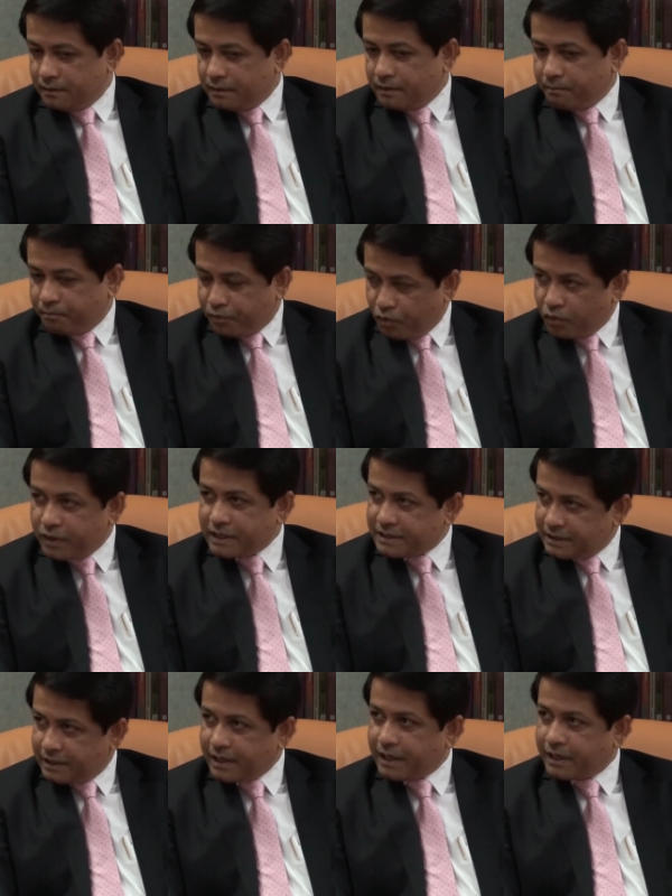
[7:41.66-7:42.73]
the
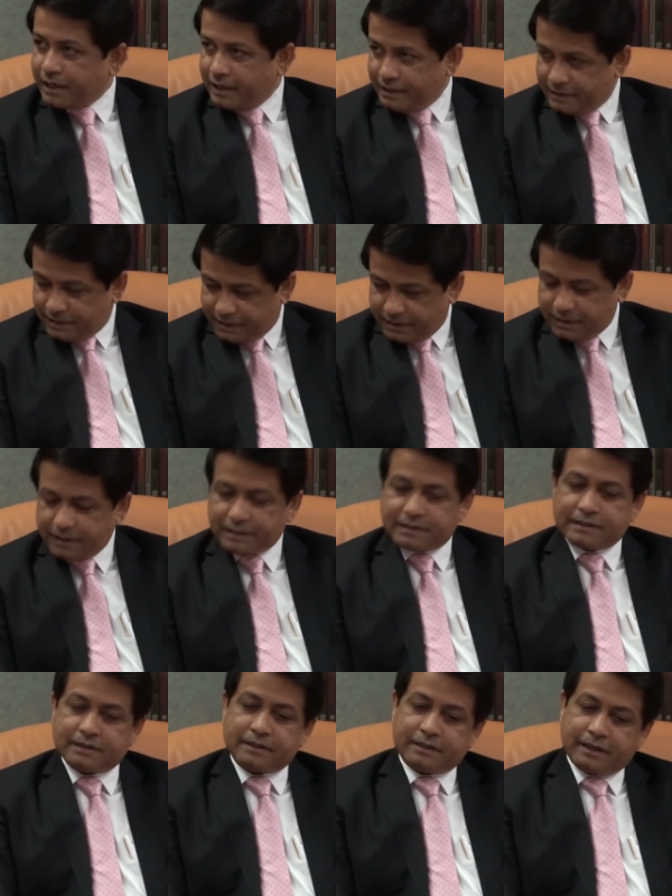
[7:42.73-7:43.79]
progress there is
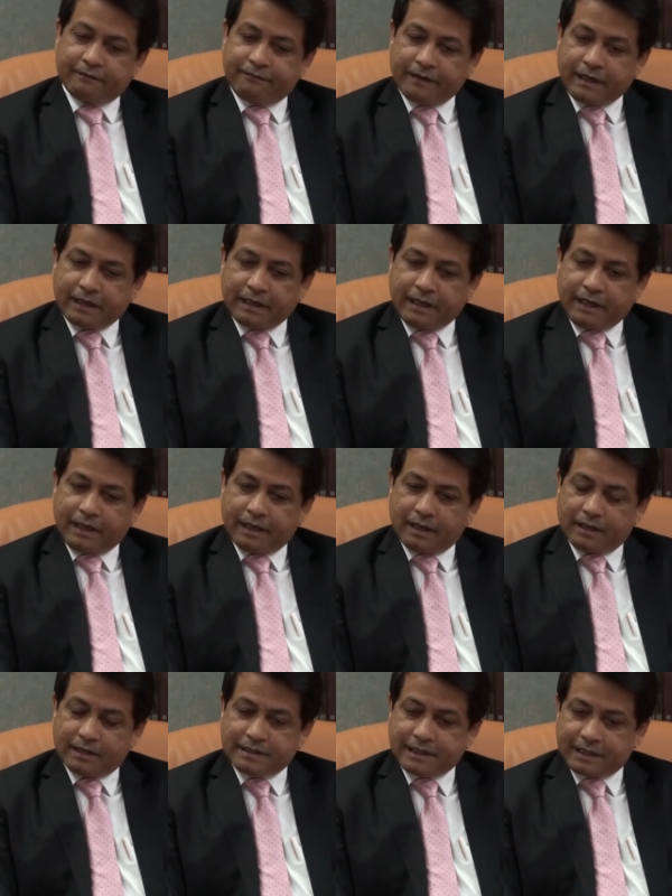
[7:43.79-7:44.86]
is definitely
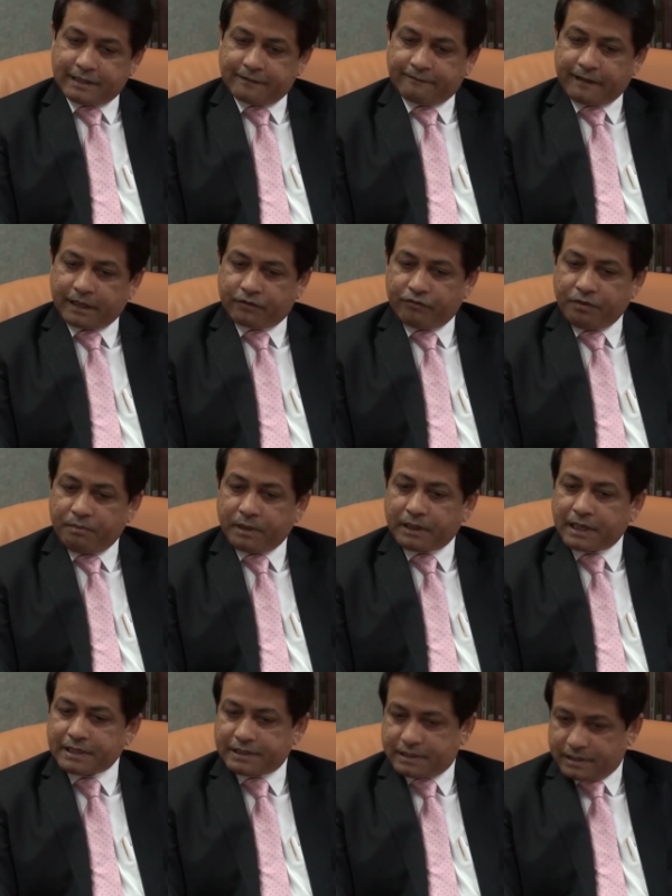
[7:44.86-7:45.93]
satisfactory. But
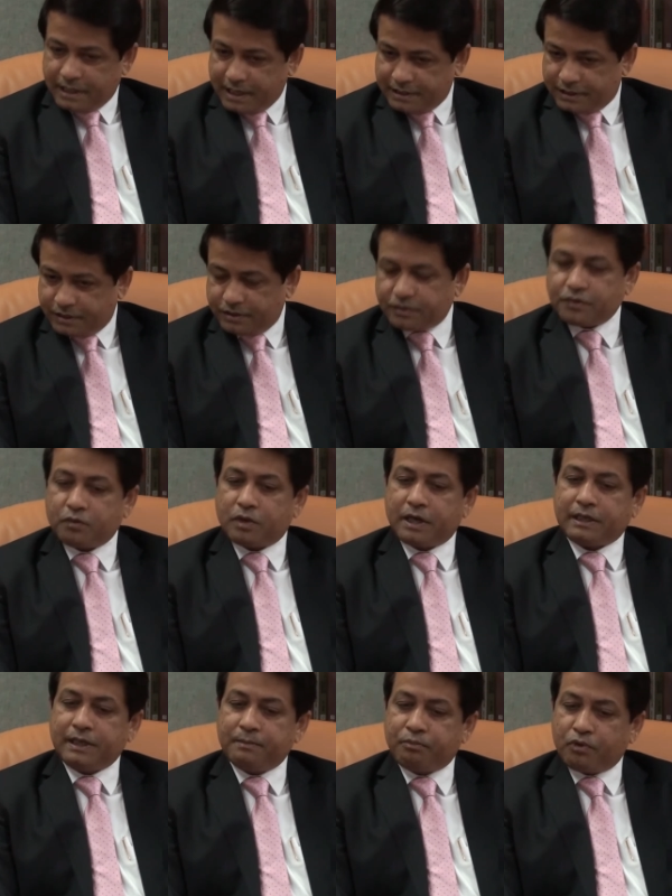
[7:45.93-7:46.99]
as as you
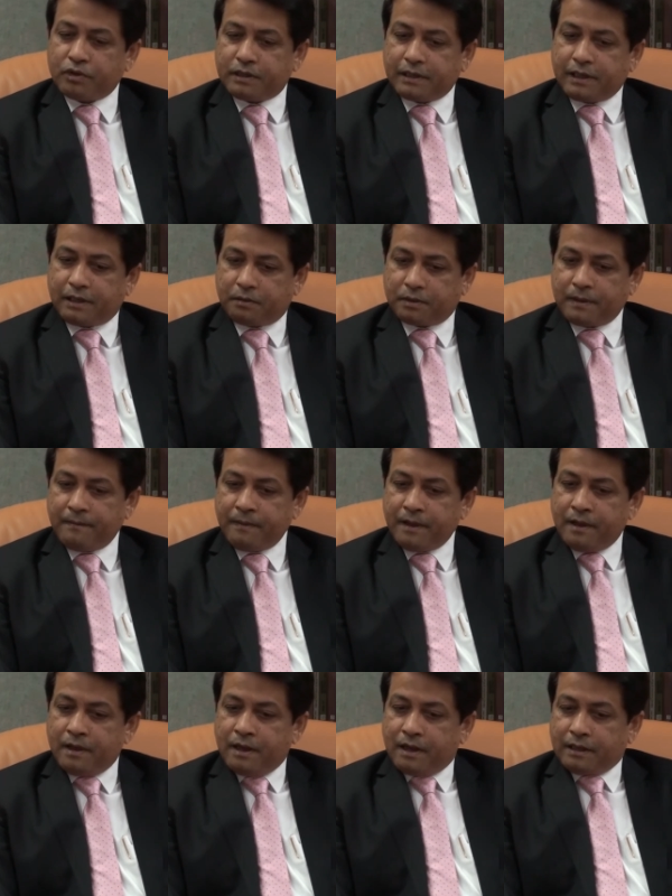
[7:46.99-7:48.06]
rightly pointed out,
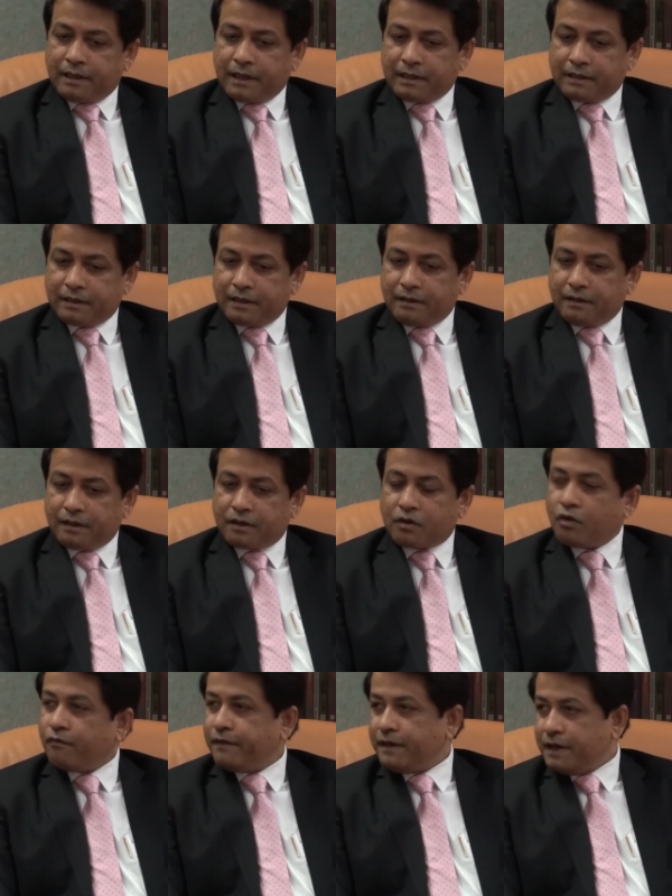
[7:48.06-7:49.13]
that
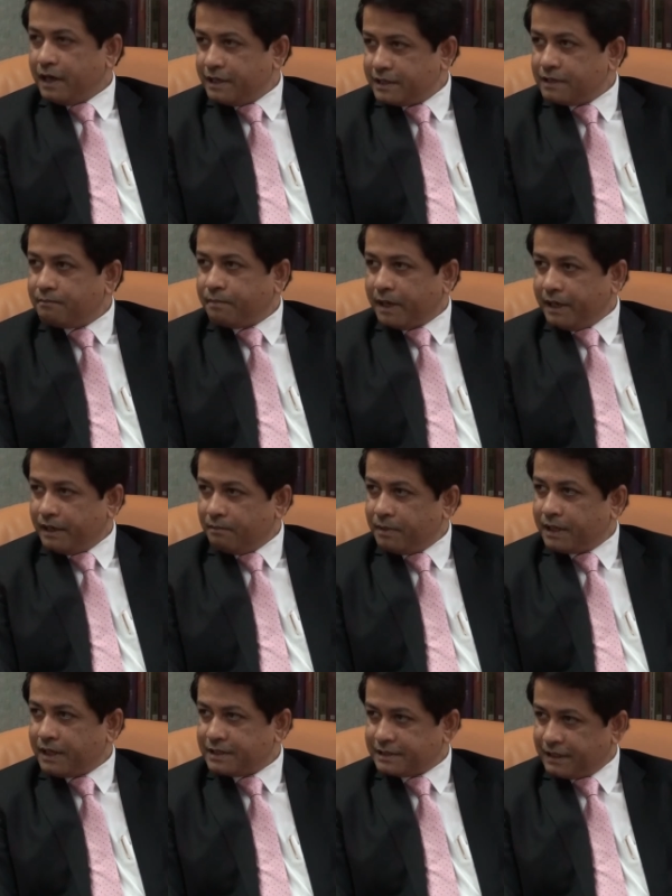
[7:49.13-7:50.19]
COVID-19
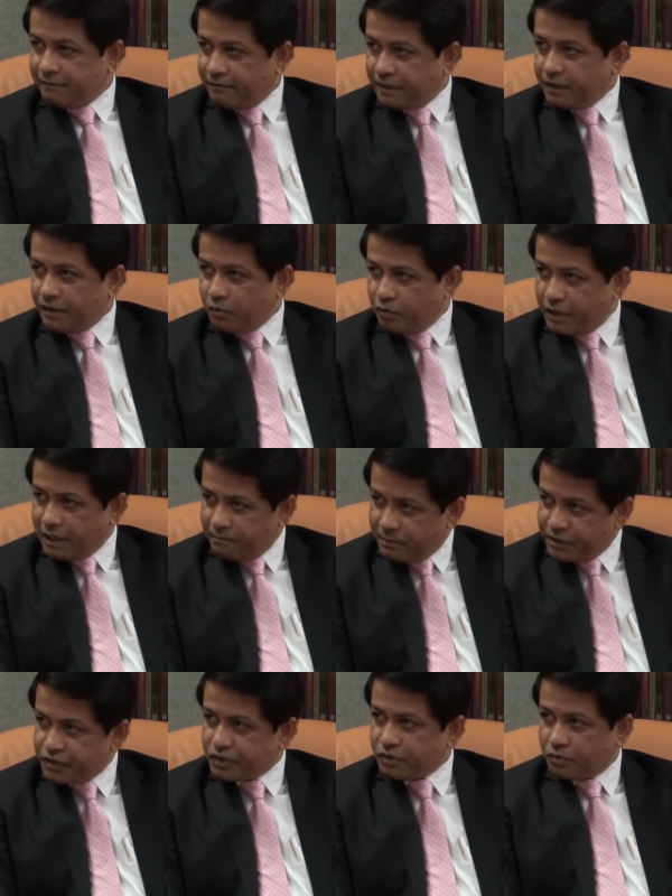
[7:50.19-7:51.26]
pandemic has given a new
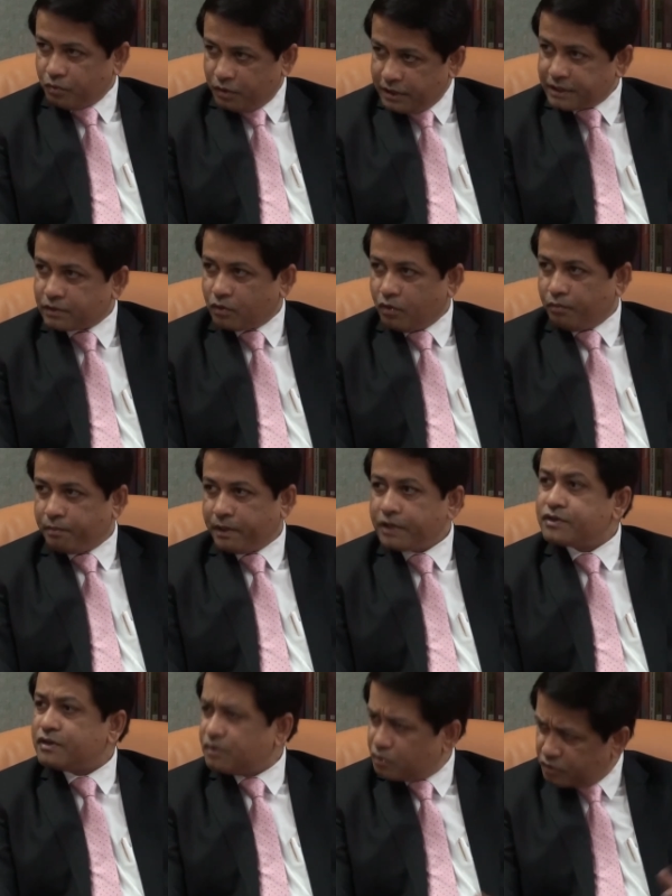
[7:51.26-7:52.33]
dimension to this
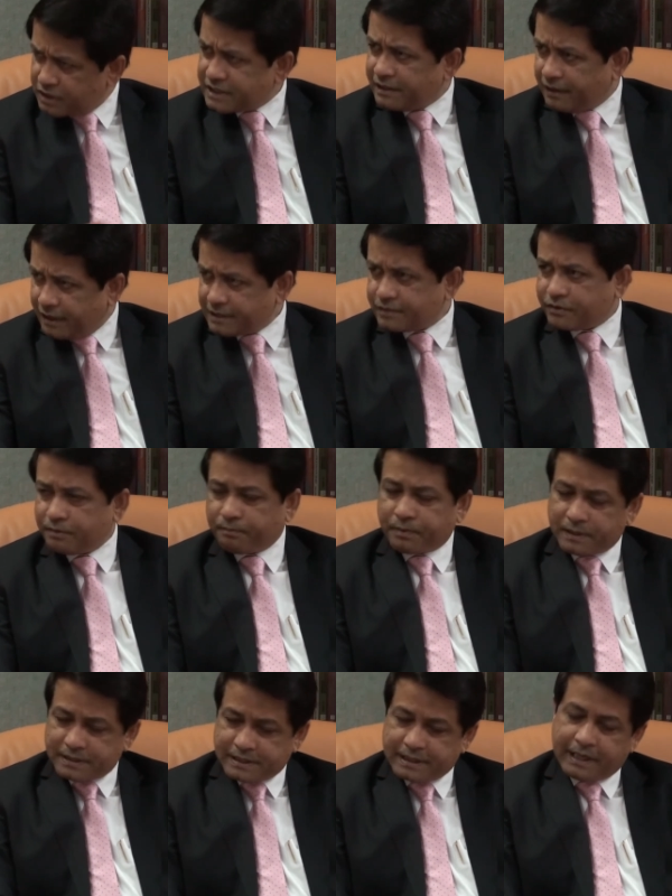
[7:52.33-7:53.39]
cooperation, to this industry
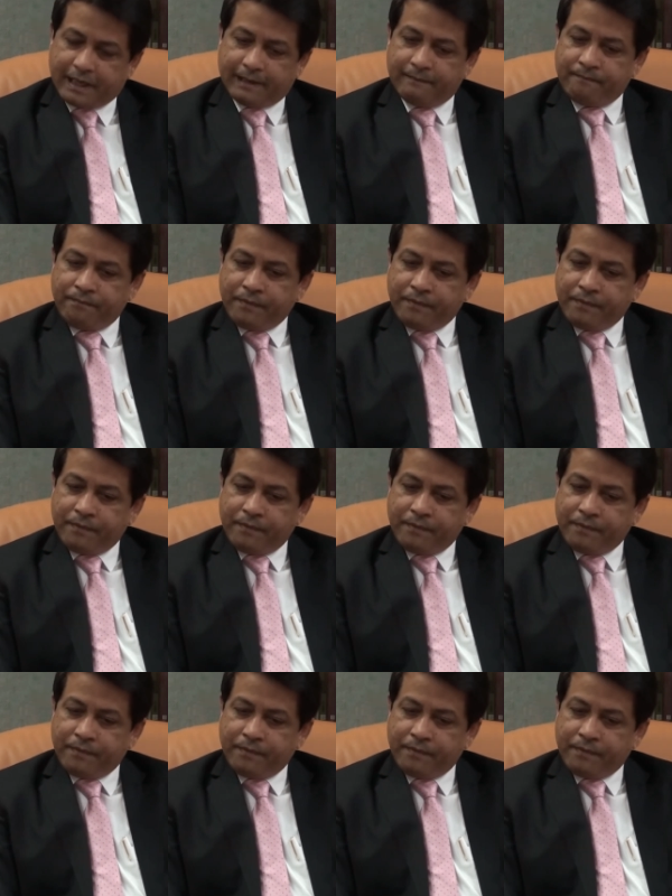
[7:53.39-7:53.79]
per se.